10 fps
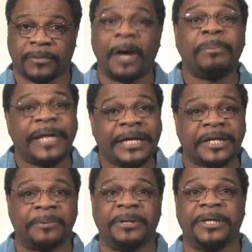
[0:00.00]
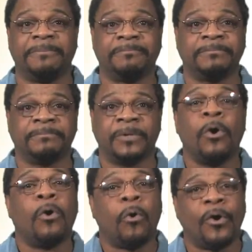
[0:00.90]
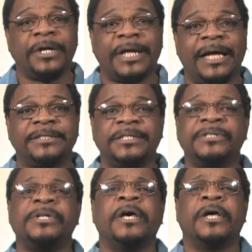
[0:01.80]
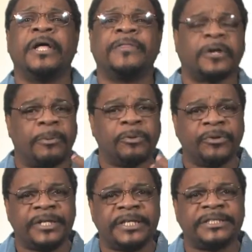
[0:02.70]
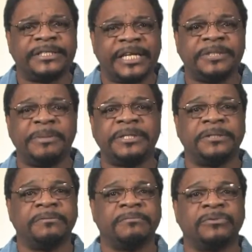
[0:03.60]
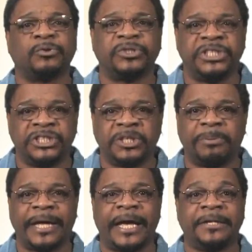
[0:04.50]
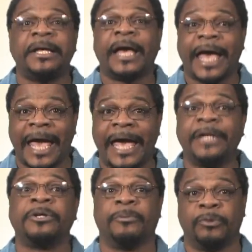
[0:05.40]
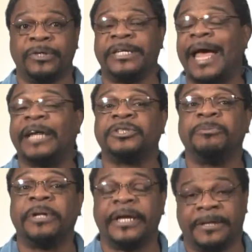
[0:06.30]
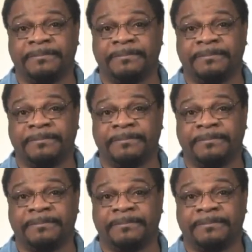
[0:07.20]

A planning committee organizes the community assessment, strategic plan, and community action plan.